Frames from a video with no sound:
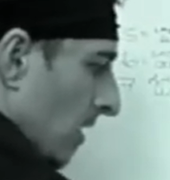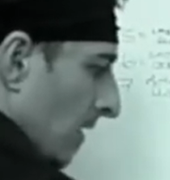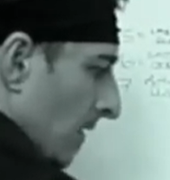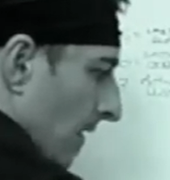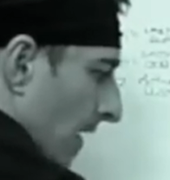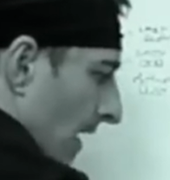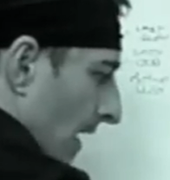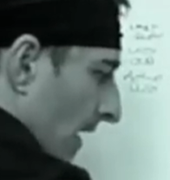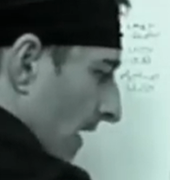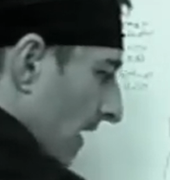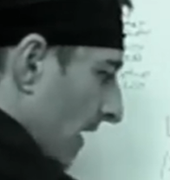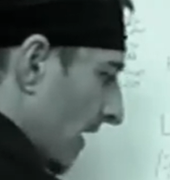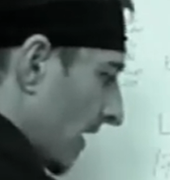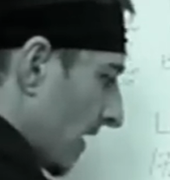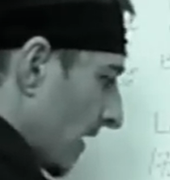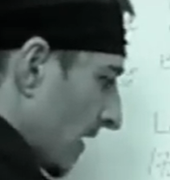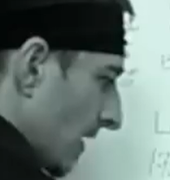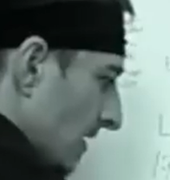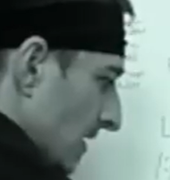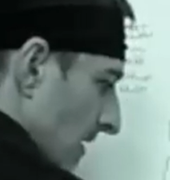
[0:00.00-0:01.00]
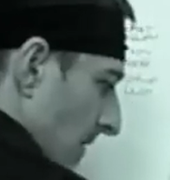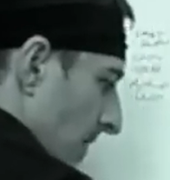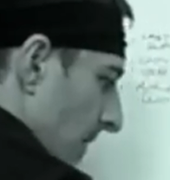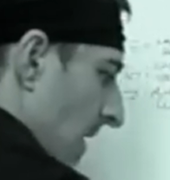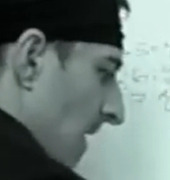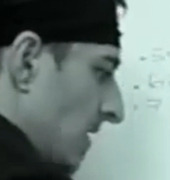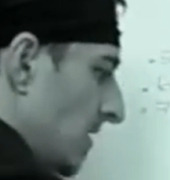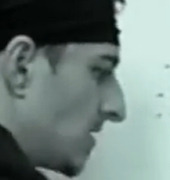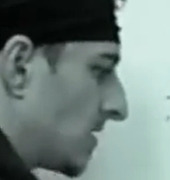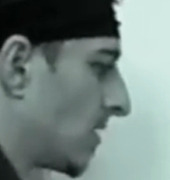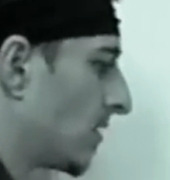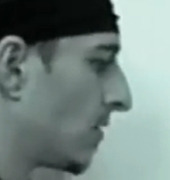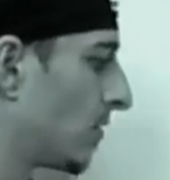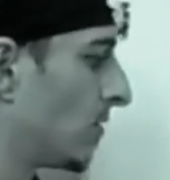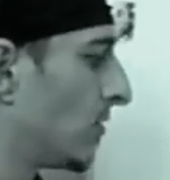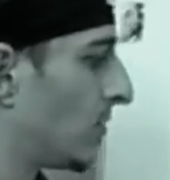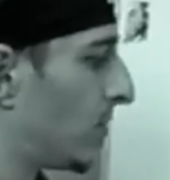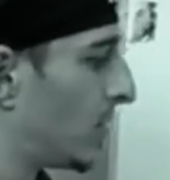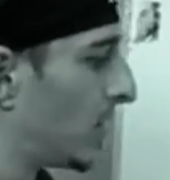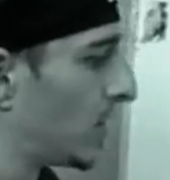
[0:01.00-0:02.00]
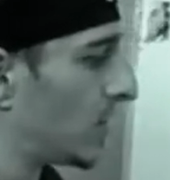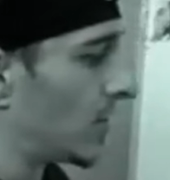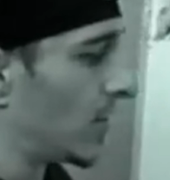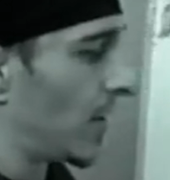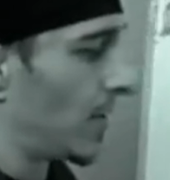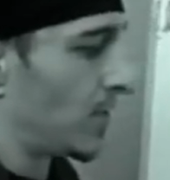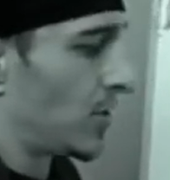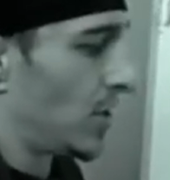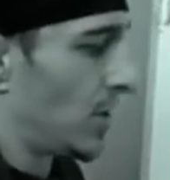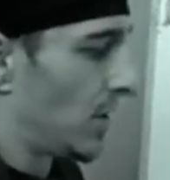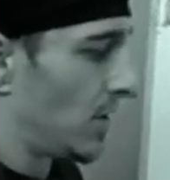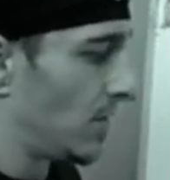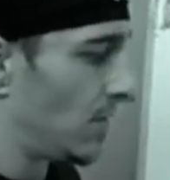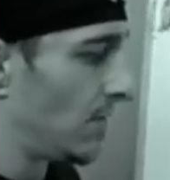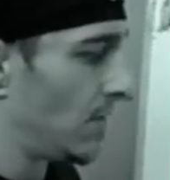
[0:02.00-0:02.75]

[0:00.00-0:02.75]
That is my zone prescription.